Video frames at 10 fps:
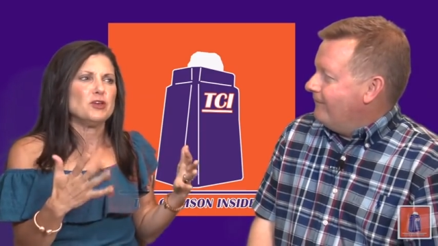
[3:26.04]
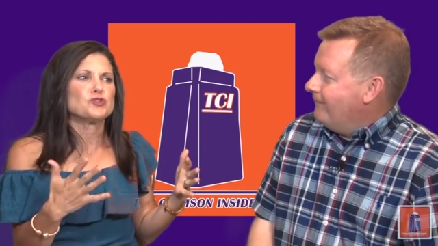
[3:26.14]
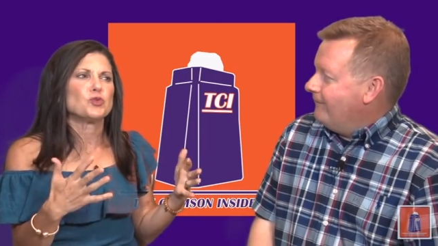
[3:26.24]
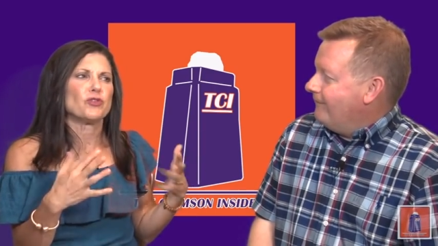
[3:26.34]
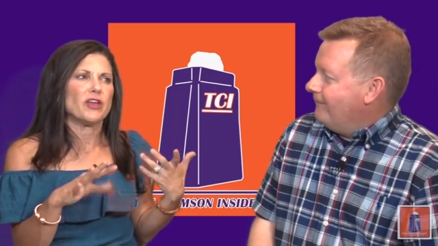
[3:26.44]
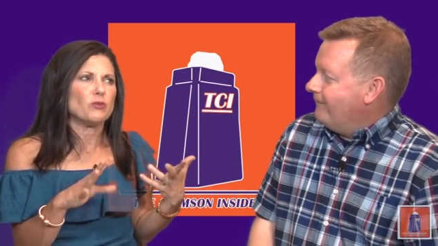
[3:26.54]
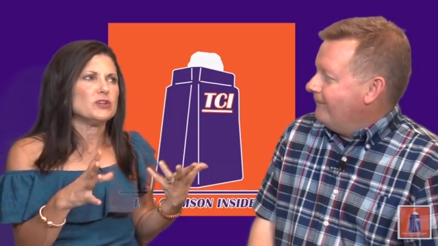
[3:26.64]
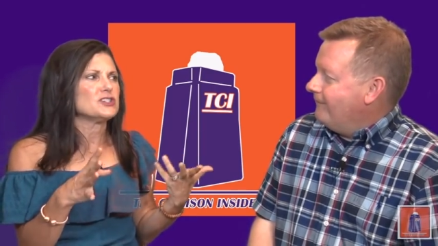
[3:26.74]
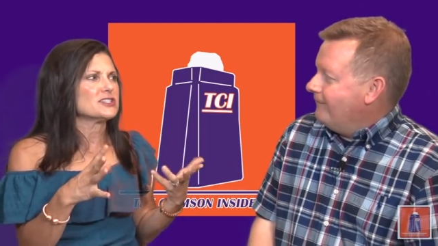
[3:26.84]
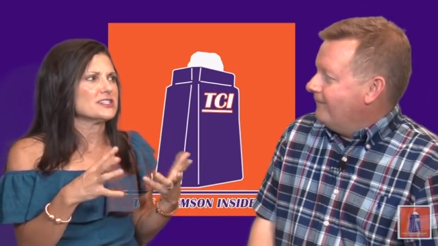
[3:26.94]
Speaker 1: a mutual thing.
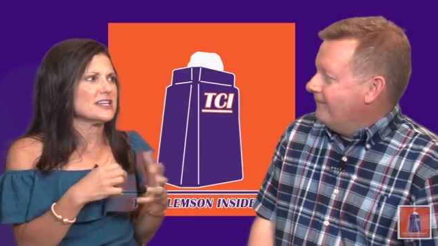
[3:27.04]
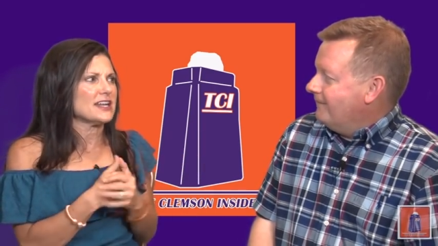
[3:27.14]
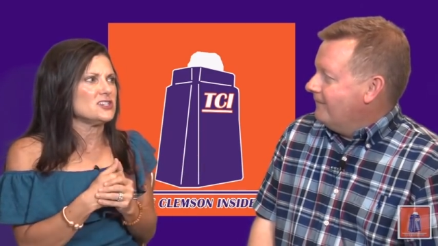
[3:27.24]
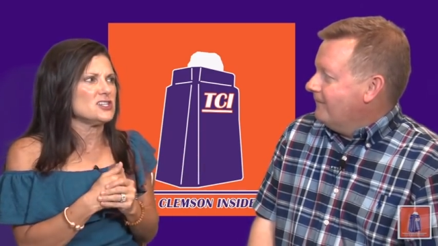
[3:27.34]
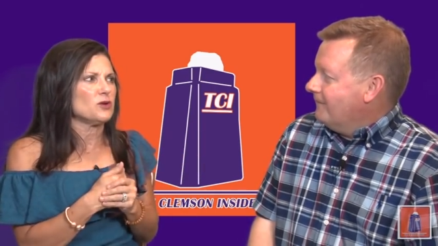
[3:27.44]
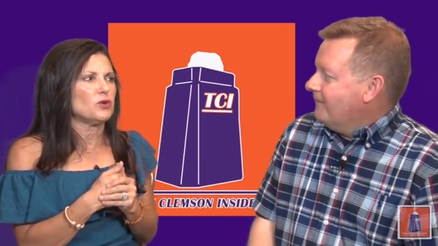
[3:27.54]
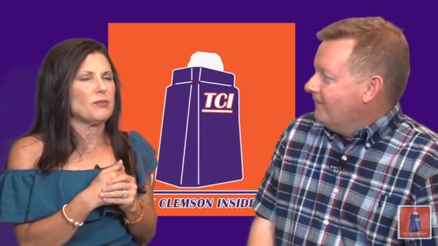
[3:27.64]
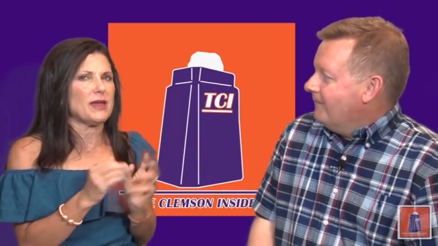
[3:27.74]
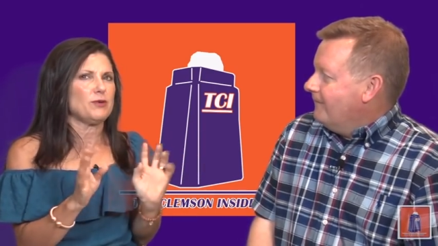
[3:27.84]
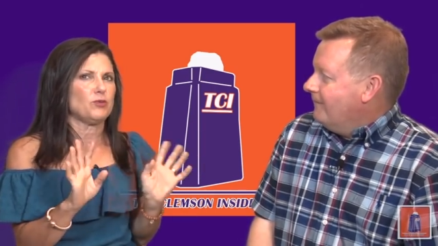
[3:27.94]
We just decided, you know,
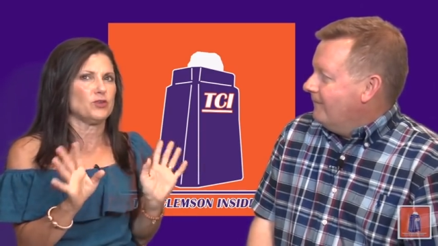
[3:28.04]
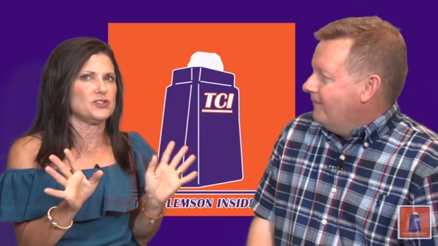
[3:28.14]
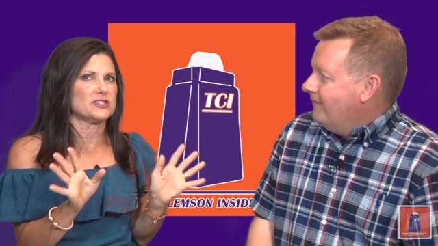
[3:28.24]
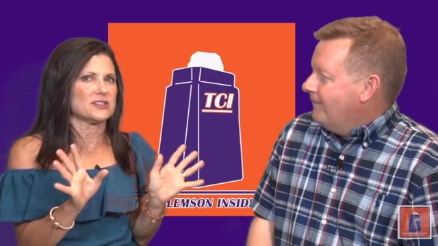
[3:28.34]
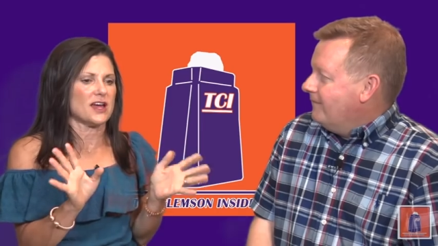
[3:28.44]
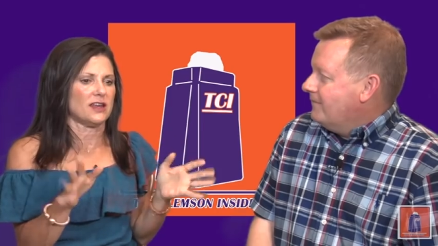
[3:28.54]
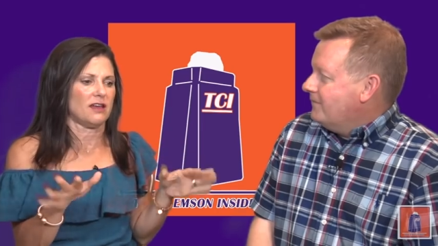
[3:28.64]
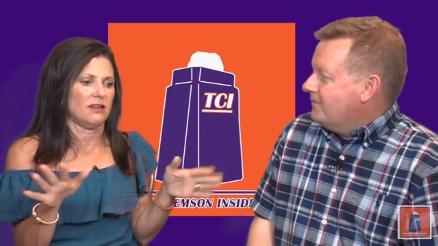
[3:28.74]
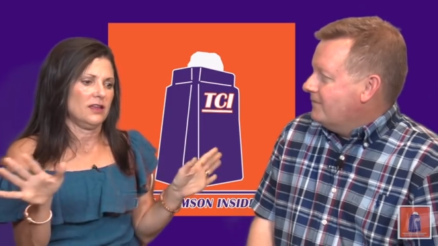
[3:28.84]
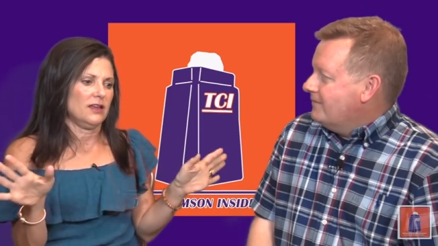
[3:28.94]
well maybe we'll just kind
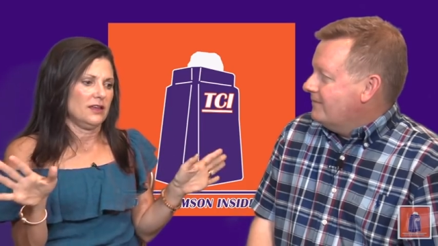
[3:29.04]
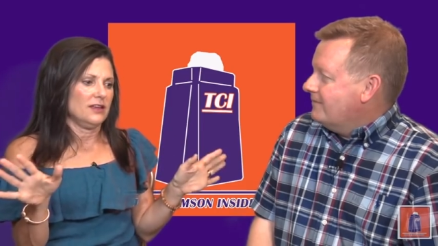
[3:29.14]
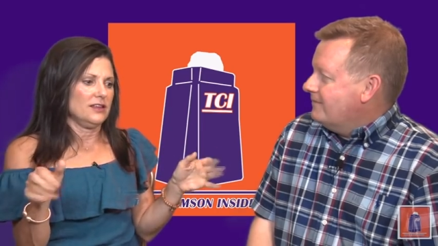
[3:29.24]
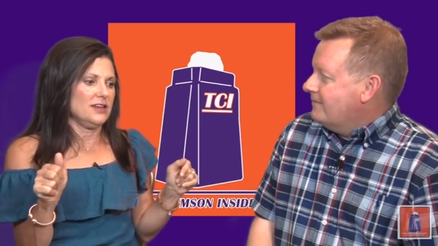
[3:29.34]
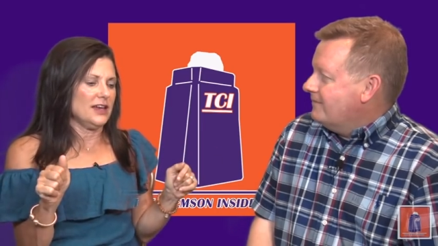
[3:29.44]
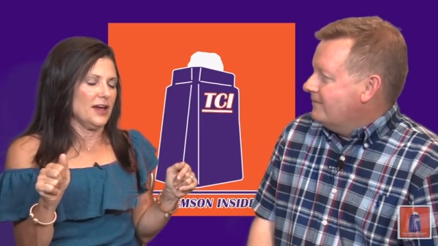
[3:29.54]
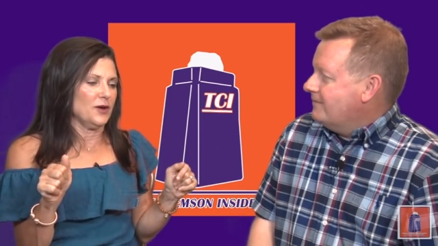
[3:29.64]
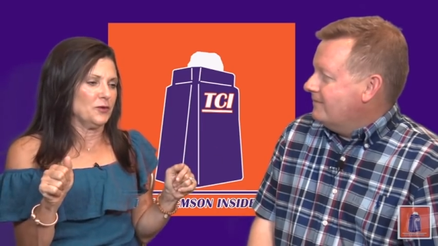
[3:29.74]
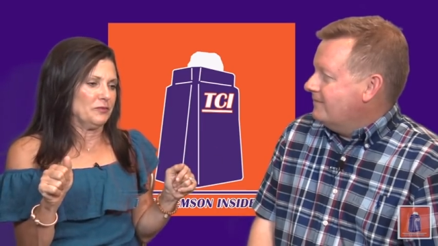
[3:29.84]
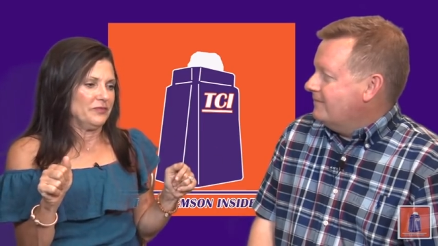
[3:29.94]
of, you
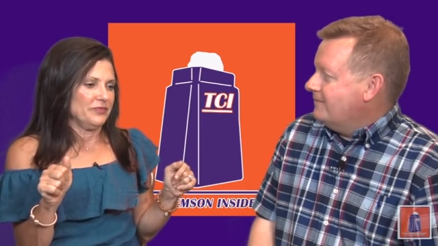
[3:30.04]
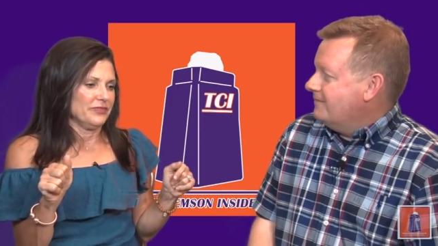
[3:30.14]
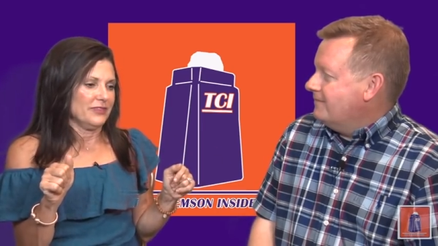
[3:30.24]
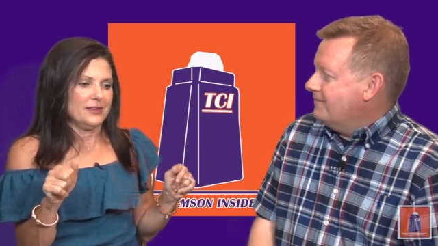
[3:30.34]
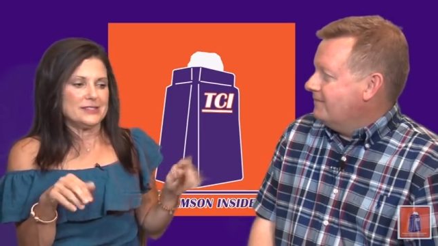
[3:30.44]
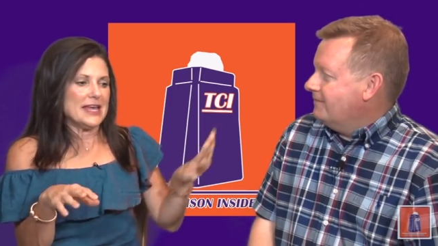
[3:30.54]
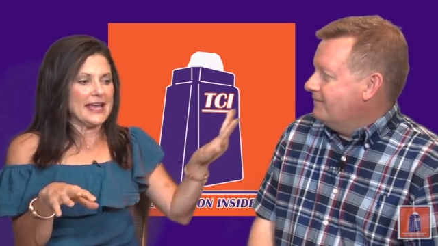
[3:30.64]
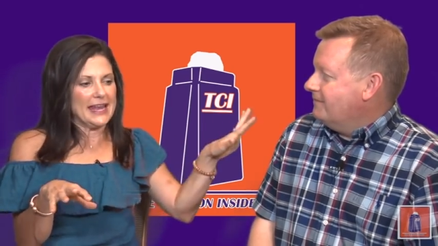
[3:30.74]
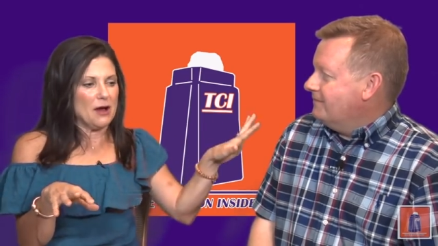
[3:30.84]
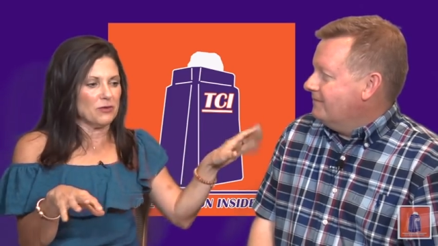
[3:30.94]
know. He's
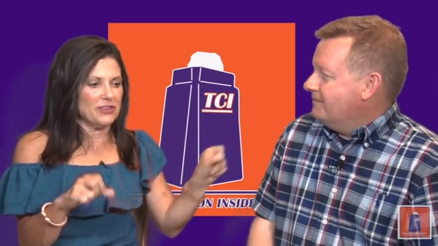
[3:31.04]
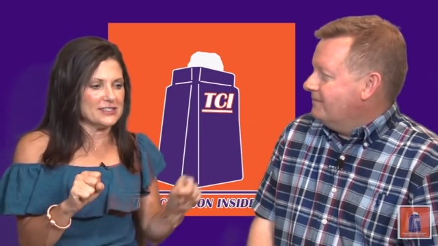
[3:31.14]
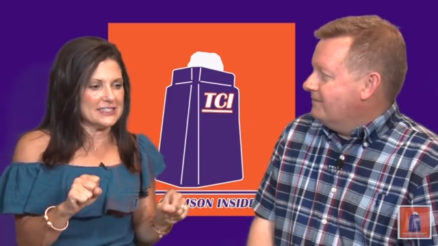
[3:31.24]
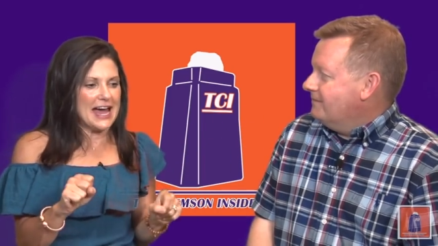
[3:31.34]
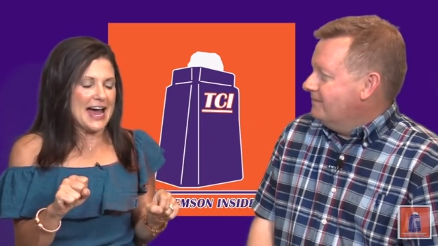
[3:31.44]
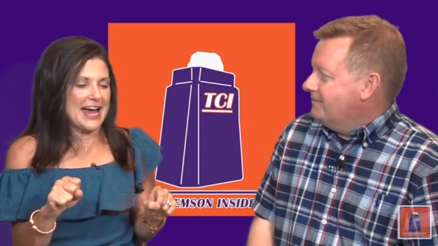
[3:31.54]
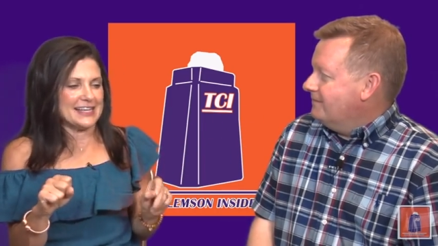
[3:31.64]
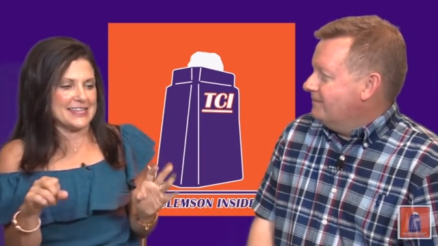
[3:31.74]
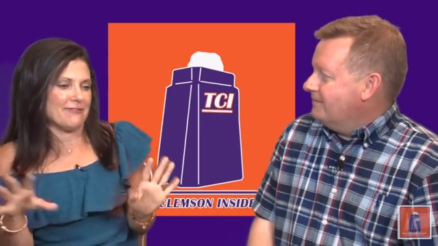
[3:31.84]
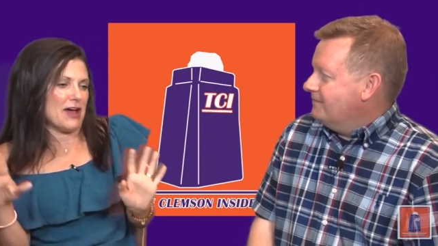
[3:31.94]
hanging out with his
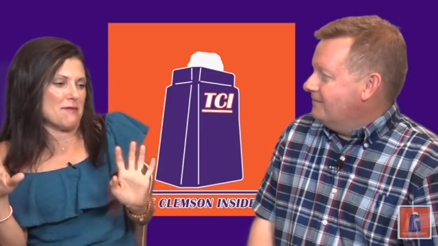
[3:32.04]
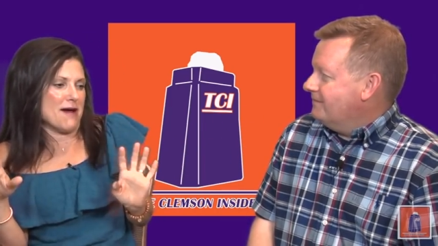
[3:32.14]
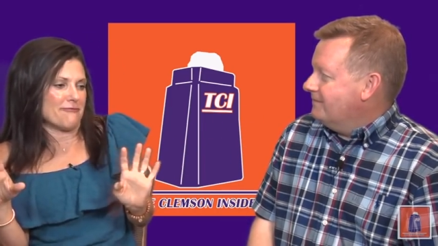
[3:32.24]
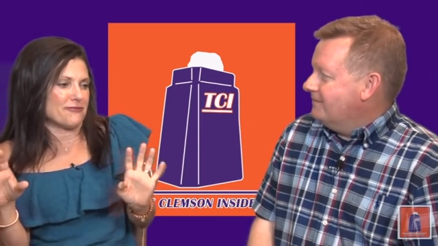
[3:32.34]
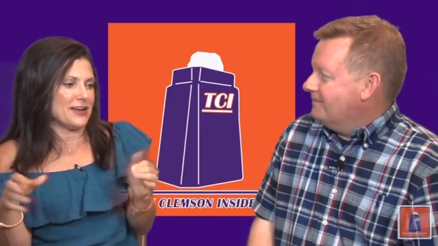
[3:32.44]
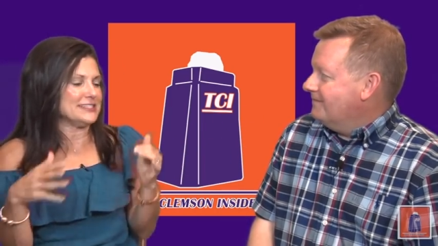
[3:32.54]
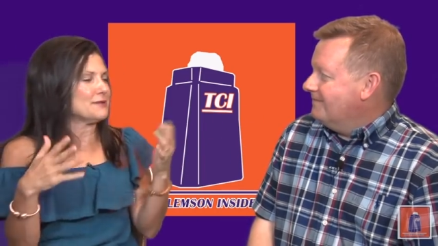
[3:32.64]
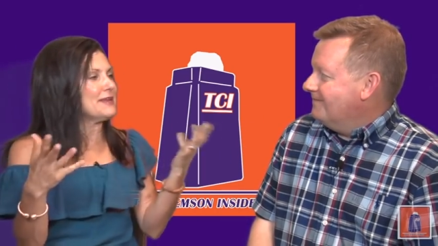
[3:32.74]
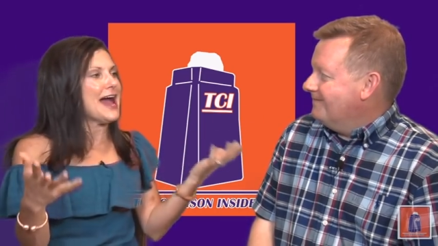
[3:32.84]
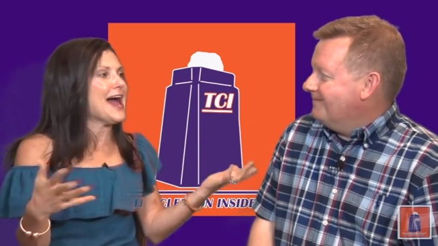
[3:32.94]
guys. I've got my friends.
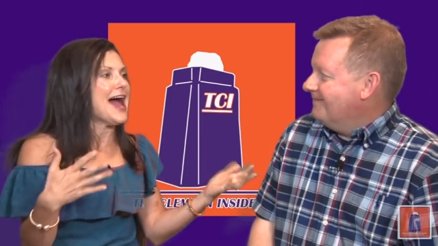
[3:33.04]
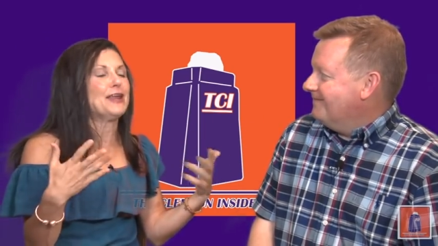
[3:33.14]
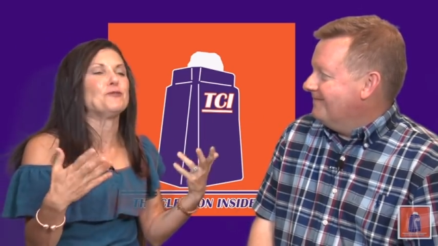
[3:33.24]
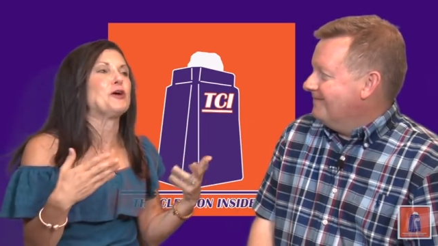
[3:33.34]
I mean, I, I don't